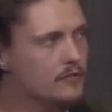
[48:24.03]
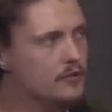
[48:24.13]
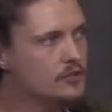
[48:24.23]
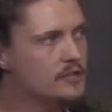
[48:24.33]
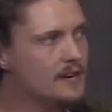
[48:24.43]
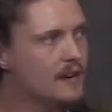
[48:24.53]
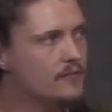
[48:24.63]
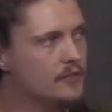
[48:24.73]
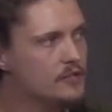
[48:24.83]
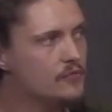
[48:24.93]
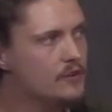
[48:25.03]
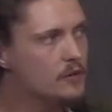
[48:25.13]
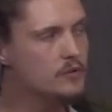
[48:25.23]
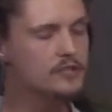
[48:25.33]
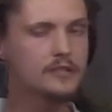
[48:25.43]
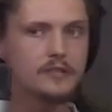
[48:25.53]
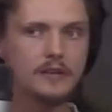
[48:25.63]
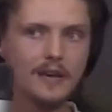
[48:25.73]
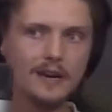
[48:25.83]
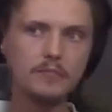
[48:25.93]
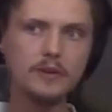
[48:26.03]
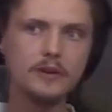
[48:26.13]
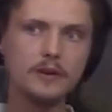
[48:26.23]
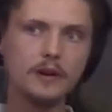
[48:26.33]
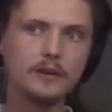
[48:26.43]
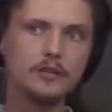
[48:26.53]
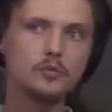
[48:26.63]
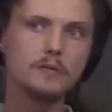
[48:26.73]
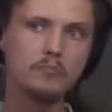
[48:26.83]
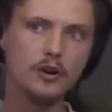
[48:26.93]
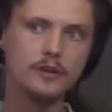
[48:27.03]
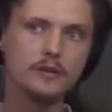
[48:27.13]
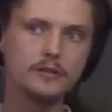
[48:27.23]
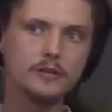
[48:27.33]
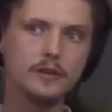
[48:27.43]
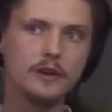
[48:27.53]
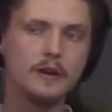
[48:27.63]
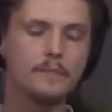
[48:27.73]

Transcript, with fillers: I first need to have this frequency in me. I need to embody it.